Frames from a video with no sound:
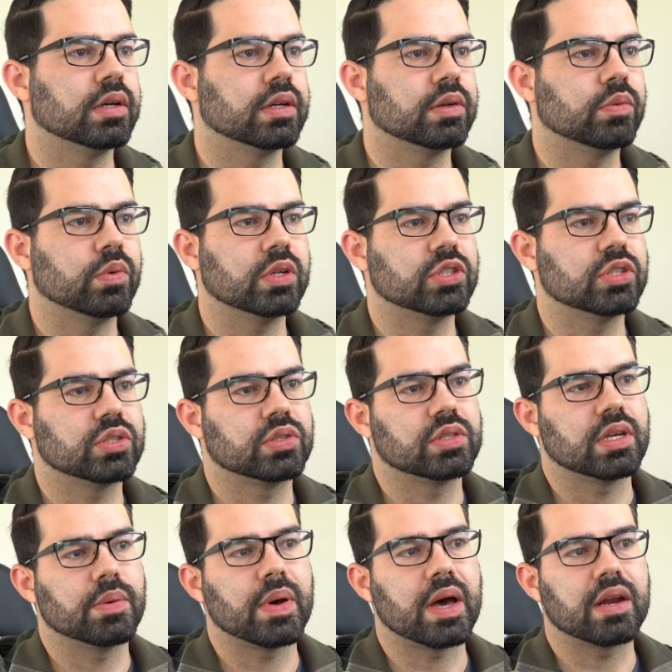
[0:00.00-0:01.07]
which
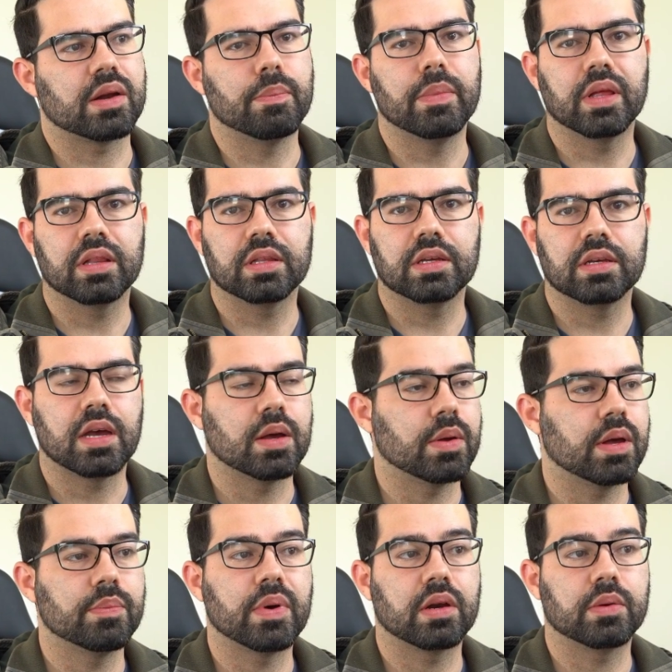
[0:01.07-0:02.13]
is about
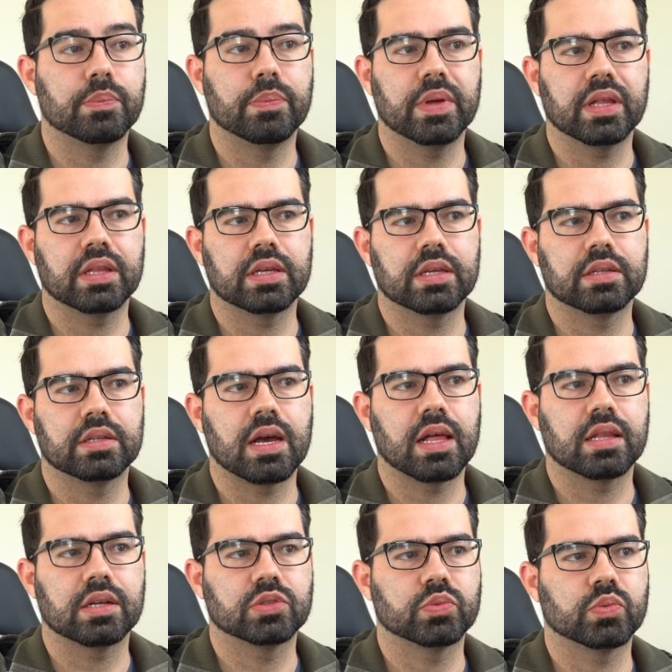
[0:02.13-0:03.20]
$1 billion
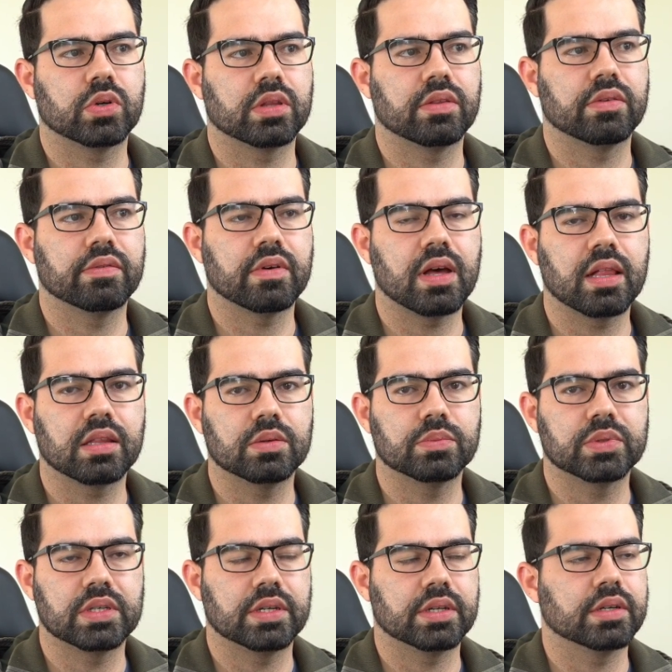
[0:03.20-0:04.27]
worth of
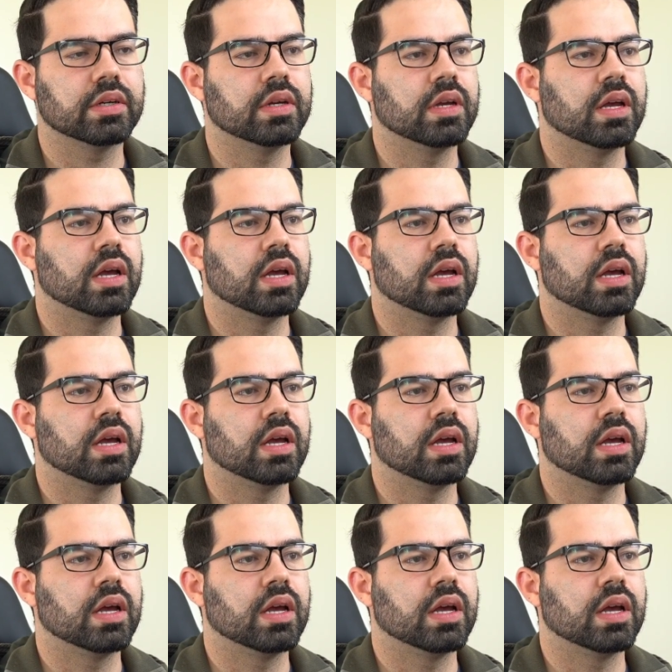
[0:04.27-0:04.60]
volume here.